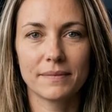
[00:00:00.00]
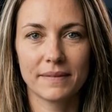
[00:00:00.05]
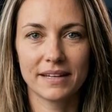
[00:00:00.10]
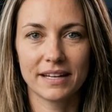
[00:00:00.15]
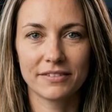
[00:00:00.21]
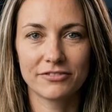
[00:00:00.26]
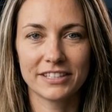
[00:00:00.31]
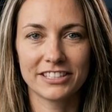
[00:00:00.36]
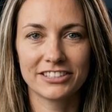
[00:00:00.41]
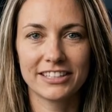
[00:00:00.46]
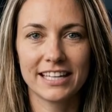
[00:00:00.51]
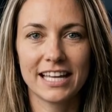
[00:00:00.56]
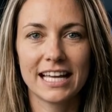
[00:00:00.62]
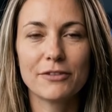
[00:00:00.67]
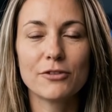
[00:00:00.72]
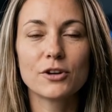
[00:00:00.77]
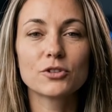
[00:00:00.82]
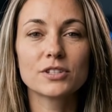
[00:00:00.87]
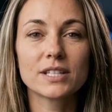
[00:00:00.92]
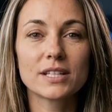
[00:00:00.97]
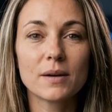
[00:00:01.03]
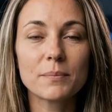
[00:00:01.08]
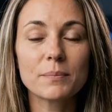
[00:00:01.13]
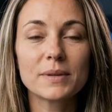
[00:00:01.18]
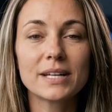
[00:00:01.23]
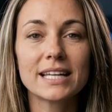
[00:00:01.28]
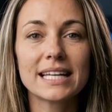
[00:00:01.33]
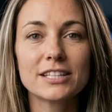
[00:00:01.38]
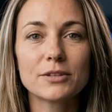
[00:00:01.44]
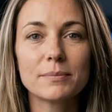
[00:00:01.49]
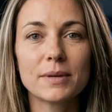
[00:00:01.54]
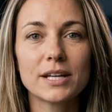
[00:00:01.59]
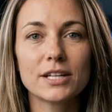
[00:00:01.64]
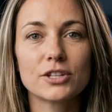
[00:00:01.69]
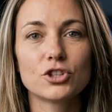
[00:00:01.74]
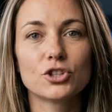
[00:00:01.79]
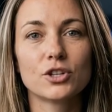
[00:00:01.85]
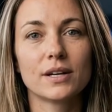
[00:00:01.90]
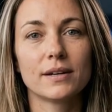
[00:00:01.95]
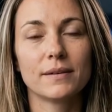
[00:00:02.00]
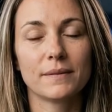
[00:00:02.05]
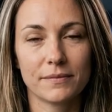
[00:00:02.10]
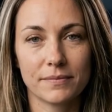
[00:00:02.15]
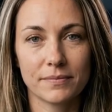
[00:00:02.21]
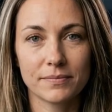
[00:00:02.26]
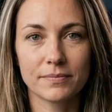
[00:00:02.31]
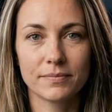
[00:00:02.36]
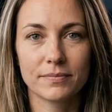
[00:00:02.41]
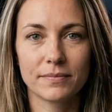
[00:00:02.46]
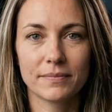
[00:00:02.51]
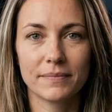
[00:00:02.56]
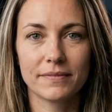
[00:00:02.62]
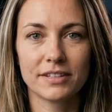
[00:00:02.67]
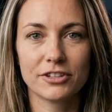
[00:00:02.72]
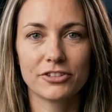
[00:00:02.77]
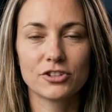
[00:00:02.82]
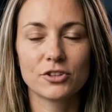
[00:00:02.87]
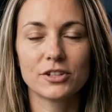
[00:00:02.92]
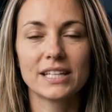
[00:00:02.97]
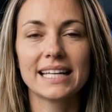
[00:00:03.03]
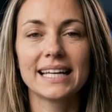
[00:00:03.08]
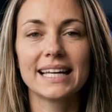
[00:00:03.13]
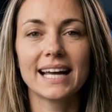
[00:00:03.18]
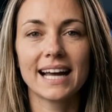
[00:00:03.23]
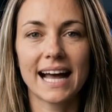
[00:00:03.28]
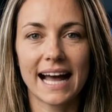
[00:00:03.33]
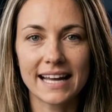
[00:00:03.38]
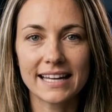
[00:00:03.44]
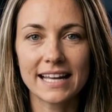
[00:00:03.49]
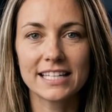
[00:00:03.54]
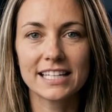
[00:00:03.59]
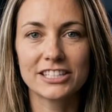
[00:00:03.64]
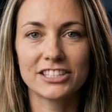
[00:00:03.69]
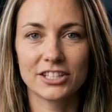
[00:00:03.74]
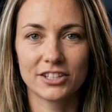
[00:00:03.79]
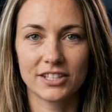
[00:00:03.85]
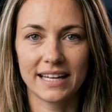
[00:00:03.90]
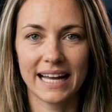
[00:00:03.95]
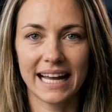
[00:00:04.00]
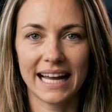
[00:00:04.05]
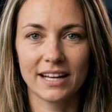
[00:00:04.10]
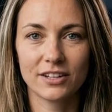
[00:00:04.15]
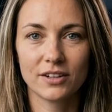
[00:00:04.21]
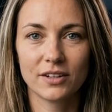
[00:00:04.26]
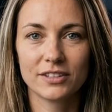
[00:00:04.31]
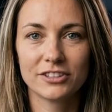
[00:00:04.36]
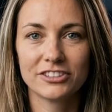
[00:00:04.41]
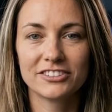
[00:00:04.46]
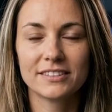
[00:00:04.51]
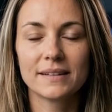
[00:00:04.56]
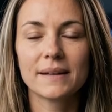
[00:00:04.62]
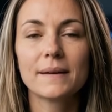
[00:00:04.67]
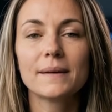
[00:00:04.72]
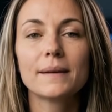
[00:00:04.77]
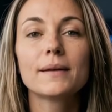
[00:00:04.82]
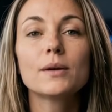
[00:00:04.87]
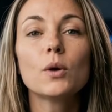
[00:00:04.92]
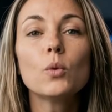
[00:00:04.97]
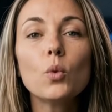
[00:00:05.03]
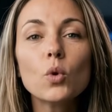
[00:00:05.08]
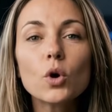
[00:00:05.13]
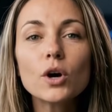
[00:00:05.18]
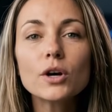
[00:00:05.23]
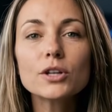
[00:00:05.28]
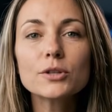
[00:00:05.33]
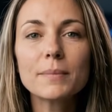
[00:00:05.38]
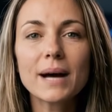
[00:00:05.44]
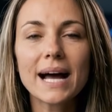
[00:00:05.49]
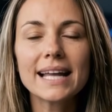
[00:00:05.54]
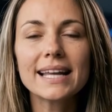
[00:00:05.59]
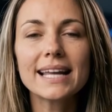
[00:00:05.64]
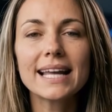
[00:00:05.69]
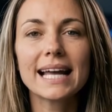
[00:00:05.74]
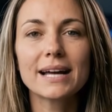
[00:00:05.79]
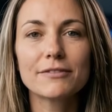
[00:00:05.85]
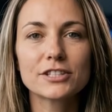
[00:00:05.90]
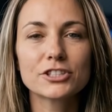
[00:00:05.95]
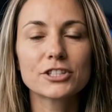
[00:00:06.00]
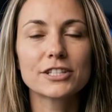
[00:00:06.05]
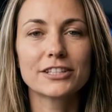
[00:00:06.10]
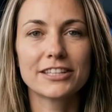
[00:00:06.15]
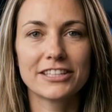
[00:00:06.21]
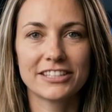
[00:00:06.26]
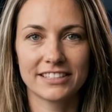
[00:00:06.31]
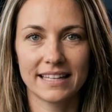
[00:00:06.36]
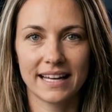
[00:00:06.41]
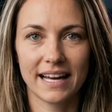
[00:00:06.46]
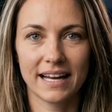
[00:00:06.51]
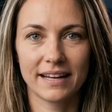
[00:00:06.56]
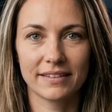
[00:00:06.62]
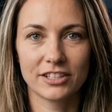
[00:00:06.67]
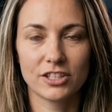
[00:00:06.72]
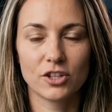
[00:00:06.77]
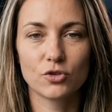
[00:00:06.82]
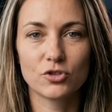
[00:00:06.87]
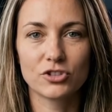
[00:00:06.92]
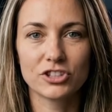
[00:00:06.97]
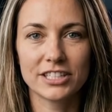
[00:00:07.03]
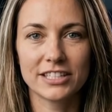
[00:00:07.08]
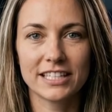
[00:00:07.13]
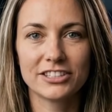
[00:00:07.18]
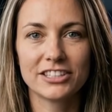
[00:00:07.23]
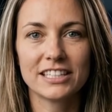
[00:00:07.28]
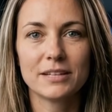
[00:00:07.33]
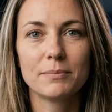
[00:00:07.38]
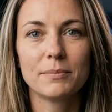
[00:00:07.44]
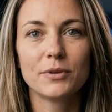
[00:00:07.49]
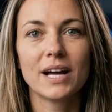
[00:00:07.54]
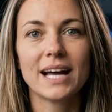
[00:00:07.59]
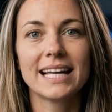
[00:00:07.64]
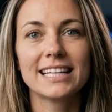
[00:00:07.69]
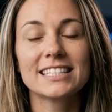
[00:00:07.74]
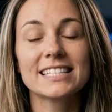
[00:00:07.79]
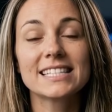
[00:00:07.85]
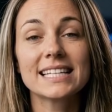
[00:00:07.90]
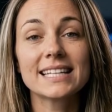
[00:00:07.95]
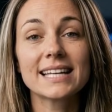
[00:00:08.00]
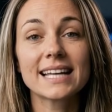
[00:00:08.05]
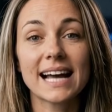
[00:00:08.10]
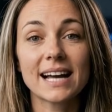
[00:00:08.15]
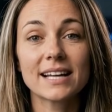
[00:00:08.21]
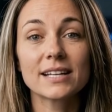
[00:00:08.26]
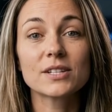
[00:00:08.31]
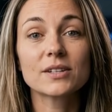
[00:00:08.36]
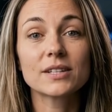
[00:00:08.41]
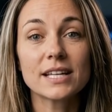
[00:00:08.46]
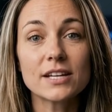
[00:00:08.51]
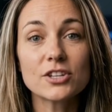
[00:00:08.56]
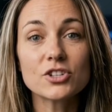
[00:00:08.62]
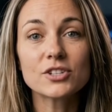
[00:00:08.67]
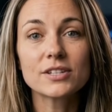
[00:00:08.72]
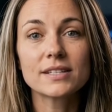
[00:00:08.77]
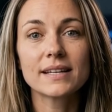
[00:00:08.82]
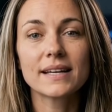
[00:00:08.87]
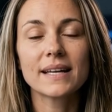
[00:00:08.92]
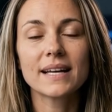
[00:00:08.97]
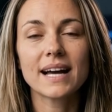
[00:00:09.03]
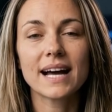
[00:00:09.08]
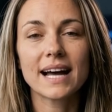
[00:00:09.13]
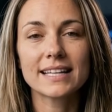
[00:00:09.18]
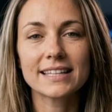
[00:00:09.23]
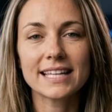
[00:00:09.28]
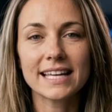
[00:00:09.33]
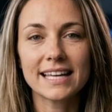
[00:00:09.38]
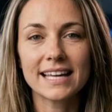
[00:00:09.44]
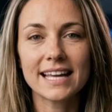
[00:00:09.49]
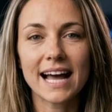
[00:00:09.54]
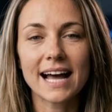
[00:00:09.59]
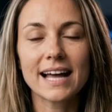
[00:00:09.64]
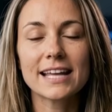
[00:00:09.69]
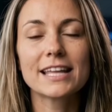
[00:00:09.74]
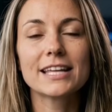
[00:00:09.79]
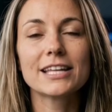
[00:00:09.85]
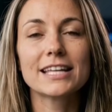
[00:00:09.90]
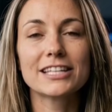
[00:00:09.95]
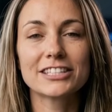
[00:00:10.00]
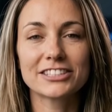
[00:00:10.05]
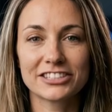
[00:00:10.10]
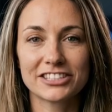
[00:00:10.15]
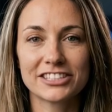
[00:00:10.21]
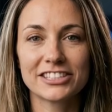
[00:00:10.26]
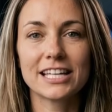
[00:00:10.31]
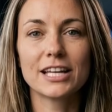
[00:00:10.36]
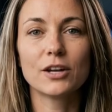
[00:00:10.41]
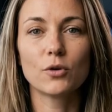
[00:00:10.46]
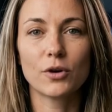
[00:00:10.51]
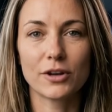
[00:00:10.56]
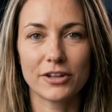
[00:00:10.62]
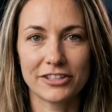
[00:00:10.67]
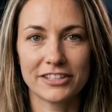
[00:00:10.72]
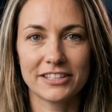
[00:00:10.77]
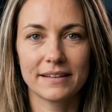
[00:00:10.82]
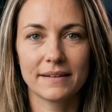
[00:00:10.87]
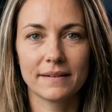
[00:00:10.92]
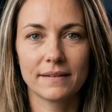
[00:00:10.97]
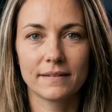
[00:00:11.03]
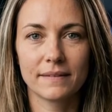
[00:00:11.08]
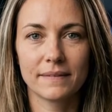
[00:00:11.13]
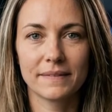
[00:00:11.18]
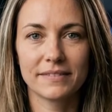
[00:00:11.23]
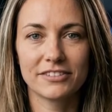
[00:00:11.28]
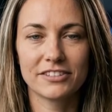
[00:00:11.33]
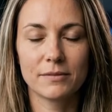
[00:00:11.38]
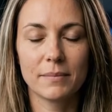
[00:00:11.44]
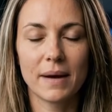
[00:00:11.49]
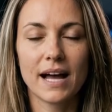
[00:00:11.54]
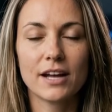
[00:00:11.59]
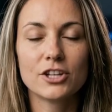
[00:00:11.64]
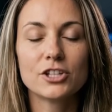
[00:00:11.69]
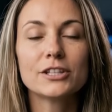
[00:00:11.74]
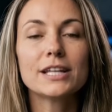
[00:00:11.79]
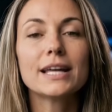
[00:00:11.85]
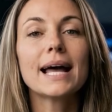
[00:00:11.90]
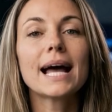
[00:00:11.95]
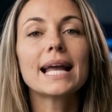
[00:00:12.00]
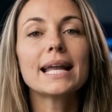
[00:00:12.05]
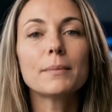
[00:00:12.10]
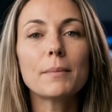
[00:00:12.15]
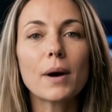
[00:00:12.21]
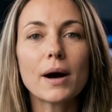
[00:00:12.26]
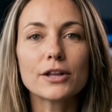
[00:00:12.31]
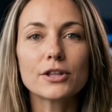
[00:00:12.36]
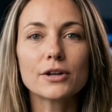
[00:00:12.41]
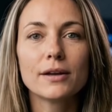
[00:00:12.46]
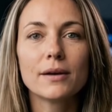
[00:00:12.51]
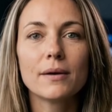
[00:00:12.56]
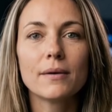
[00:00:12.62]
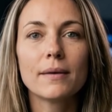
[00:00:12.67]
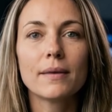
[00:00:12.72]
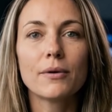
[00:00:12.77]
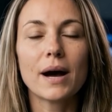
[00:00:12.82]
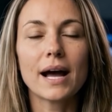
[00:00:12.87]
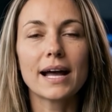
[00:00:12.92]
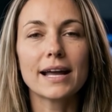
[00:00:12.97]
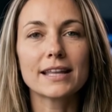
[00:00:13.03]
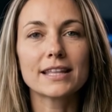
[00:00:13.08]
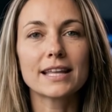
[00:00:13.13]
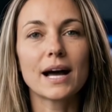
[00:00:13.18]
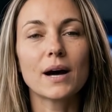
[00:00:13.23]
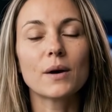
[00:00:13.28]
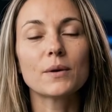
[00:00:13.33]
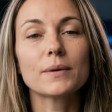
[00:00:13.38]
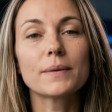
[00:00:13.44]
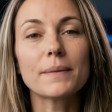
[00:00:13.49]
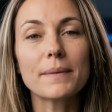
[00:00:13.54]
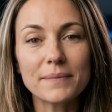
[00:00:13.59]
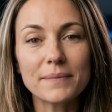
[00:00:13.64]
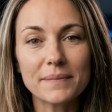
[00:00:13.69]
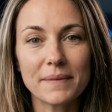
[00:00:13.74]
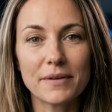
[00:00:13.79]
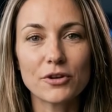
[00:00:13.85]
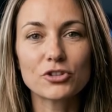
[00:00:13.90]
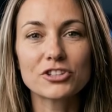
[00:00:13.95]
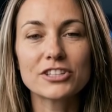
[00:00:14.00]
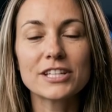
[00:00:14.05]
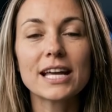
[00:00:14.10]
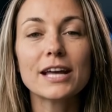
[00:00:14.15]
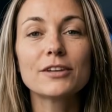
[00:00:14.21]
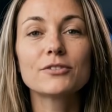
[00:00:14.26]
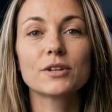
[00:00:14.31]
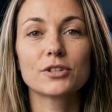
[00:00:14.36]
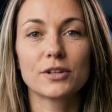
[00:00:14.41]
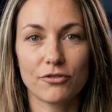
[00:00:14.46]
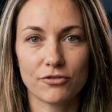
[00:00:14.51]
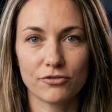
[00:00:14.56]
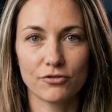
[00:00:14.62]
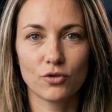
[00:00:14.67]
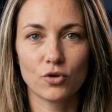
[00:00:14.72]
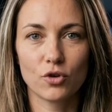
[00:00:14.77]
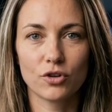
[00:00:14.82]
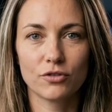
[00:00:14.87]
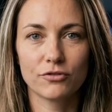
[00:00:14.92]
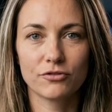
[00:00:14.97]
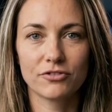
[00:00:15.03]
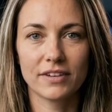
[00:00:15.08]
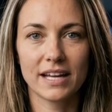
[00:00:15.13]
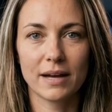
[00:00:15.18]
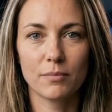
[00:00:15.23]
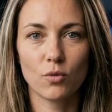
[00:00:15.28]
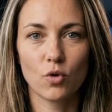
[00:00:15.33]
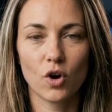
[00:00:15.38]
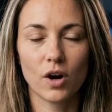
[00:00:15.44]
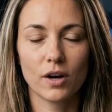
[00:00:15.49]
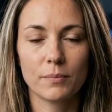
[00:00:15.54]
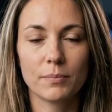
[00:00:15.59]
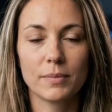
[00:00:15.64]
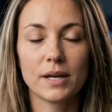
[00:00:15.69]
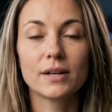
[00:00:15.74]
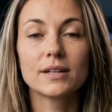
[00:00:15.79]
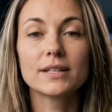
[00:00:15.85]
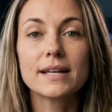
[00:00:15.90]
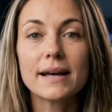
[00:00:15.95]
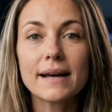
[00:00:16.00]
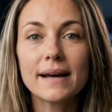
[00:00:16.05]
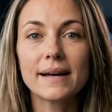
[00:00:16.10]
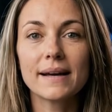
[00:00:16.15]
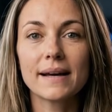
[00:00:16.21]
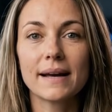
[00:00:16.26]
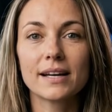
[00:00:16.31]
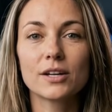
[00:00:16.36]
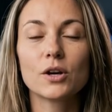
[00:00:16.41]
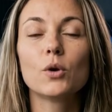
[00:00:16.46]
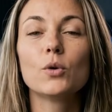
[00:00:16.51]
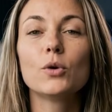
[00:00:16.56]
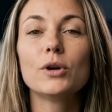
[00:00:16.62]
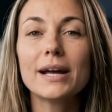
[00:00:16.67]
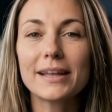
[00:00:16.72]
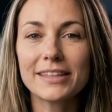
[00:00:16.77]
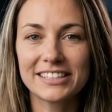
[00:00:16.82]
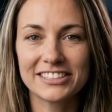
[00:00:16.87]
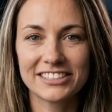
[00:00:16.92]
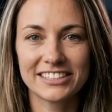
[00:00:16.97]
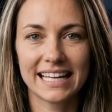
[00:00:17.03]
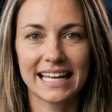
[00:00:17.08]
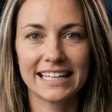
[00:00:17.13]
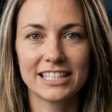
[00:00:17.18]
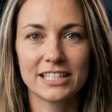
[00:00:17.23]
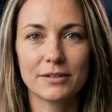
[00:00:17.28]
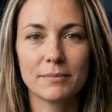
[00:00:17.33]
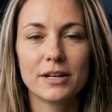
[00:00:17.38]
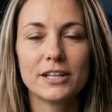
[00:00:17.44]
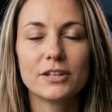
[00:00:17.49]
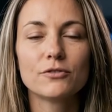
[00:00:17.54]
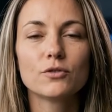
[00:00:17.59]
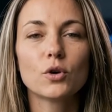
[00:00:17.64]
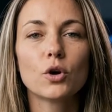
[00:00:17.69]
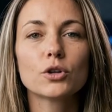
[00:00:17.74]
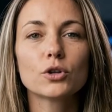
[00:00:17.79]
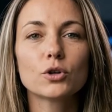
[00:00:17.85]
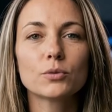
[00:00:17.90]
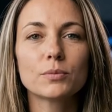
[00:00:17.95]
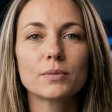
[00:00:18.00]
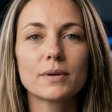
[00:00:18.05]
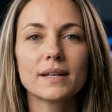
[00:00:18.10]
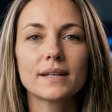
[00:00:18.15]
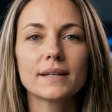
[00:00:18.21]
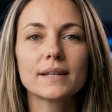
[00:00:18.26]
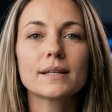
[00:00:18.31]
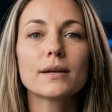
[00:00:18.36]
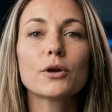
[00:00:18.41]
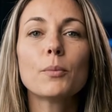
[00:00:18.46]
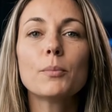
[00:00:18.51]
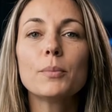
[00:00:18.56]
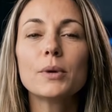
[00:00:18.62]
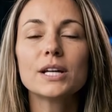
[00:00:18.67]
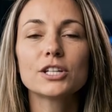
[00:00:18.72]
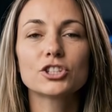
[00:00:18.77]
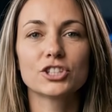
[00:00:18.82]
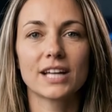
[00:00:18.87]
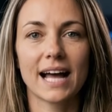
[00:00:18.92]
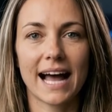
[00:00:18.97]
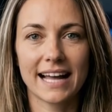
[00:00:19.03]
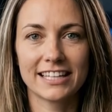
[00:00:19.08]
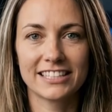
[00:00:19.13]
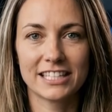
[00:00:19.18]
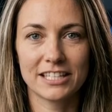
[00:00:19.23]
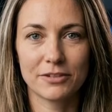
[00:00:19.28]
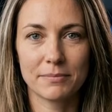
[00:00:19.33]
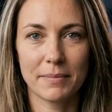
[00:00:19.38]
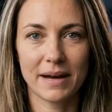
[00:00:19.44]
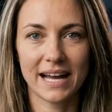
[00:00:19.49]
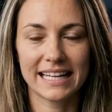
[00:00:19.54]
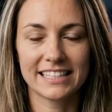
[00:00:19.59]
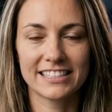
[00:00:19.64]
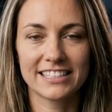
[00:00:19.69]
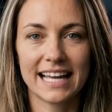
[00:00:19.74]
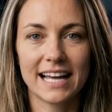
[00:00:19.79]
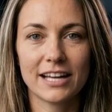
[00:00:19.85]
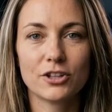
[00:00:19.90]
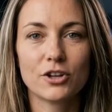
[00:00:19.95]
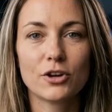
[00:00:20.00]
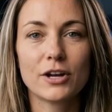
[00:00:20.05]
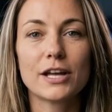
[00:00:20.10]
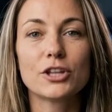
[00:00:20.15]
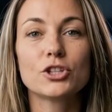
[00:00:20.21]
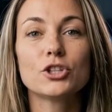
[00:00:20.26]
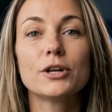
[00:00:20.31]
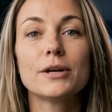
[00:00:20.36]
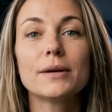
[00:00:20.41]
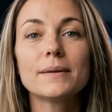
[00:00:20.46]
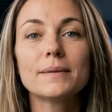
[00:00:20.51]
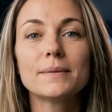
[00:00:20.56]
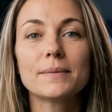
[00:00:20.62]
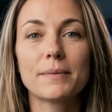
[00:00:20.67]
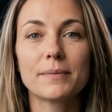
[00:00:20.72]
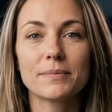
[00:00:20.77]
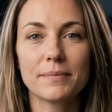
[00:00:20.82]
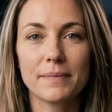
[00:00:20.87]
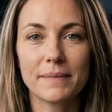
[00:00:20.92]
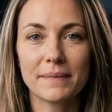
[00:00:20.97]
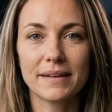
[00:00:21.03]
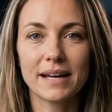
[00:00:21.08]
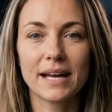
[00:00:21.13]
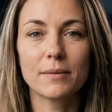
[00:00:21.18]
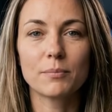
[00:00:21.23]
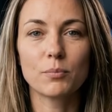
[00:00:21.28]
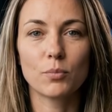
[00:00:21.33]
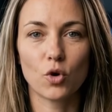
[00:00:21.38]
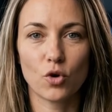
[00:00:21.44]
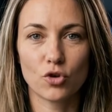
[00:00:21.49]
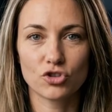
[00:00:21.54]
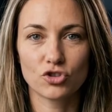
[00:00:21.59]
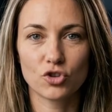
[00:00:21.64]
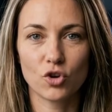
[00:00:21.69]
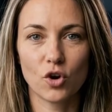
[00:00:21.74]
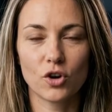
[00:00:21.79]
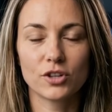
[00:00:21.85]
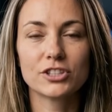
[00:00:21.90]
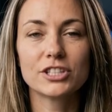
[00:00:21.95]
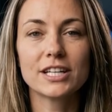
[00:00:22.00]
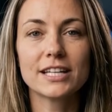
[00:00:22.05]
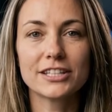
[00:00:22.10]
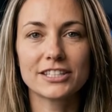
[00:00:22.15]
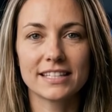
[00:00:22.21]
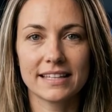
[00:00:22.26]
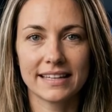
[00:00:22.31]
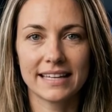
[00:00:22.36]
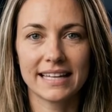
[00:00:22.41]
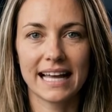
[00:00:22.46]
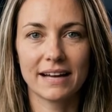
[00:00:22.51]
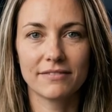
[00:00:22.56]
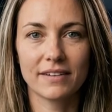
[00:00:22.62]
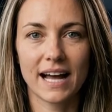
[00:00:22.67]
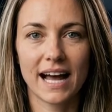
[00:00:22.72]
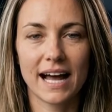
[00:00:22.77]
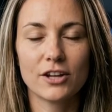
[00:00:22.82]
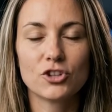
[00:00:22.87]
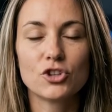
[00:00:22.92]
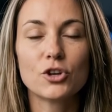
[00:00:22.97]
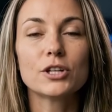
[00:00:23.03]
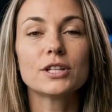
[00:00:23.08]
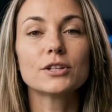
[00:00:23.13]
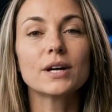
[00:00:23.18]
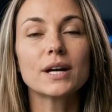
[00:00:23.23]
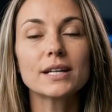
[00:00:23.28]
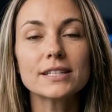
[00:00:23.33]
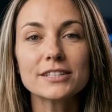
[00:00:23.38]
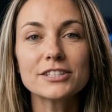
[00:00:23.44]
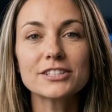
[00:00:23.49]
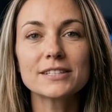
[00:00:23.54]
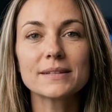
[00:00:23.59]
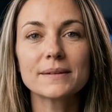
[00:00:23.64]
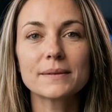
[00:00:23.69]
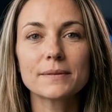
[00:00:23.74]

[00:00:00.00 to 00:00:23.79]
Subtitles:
If this gave you the complete picture, the three analytical errors, the World Bank evidence, the utility pricing calculation, and the catalyst sequence, smash the like button right now. You stayed for the full framework build, including the settlement volume to bridge asset price calculation, that most content never actually runs.